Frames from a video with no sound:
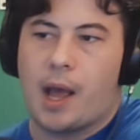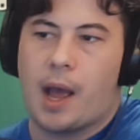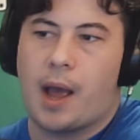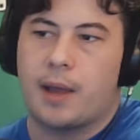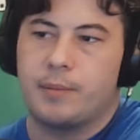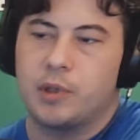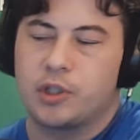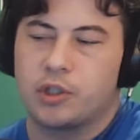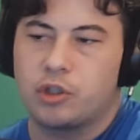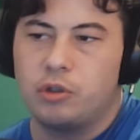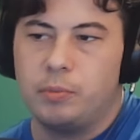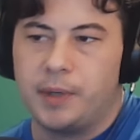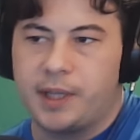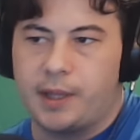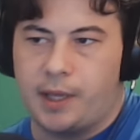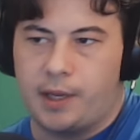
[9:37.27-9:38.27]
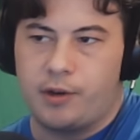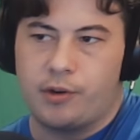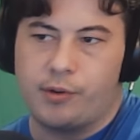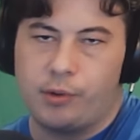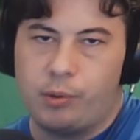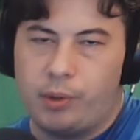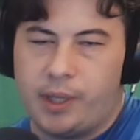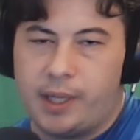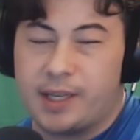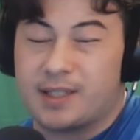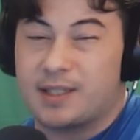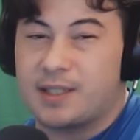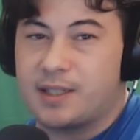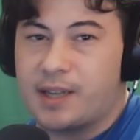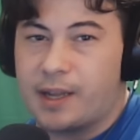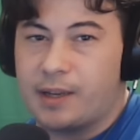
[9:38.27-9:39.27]
I'm assuming they knew the
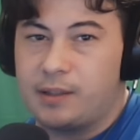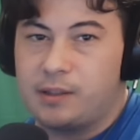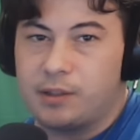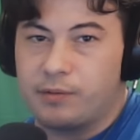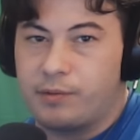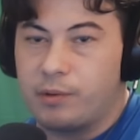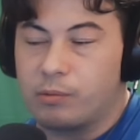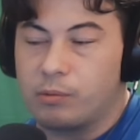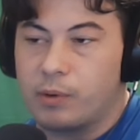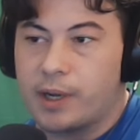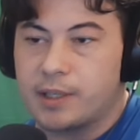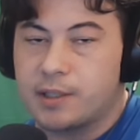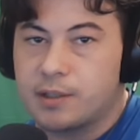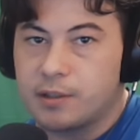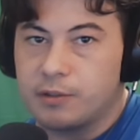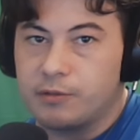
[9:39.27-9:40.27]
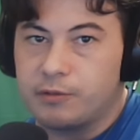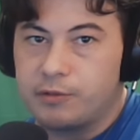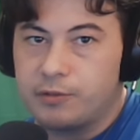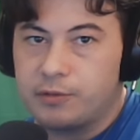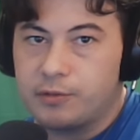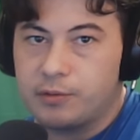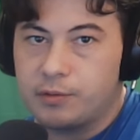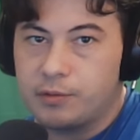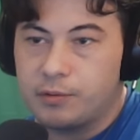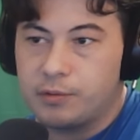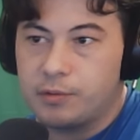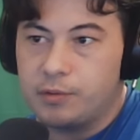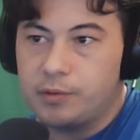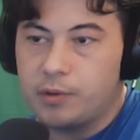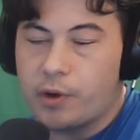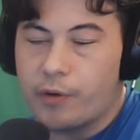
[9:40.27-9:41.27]
extent of the rest of
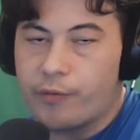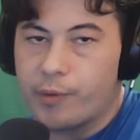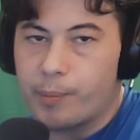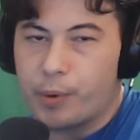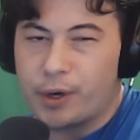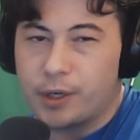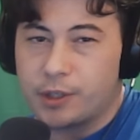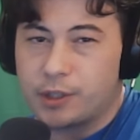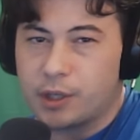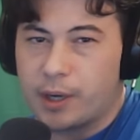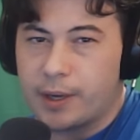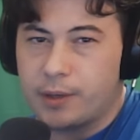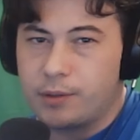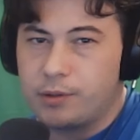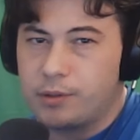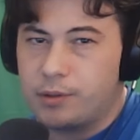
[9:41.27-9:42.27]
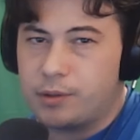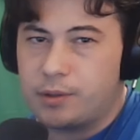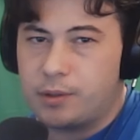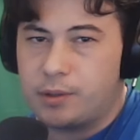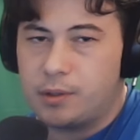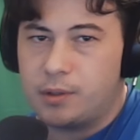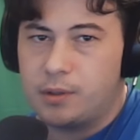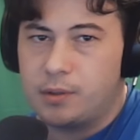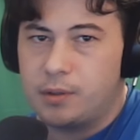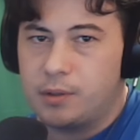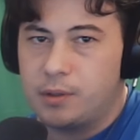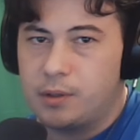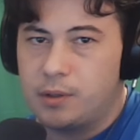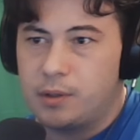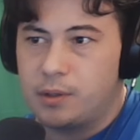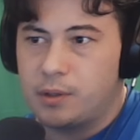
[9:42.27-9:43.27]
of the British Isles.
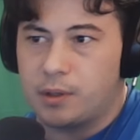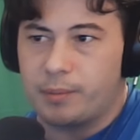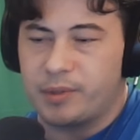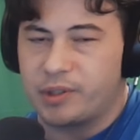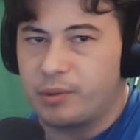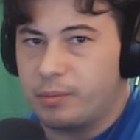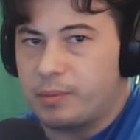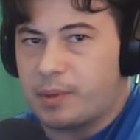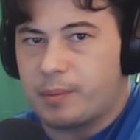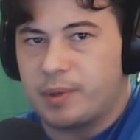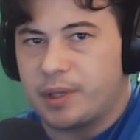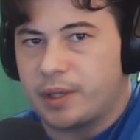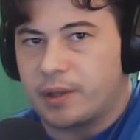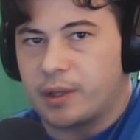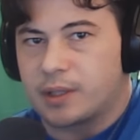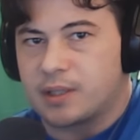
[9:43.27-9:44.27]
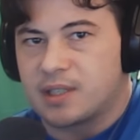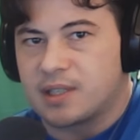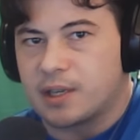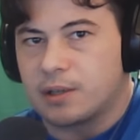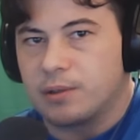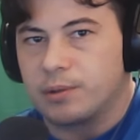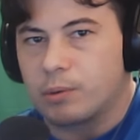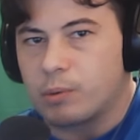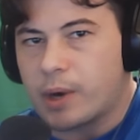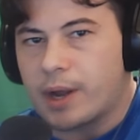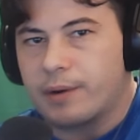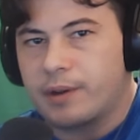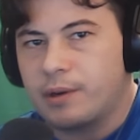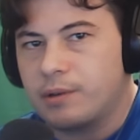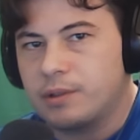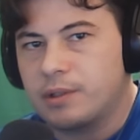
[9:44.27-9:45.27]
I'm assuming maybe they like sailed
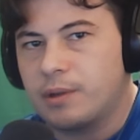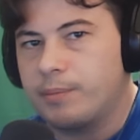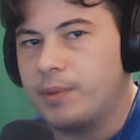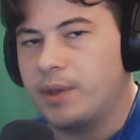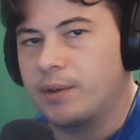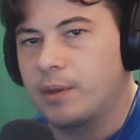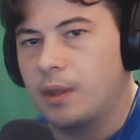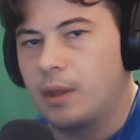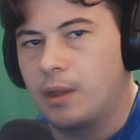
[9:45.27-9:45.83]
around it or something.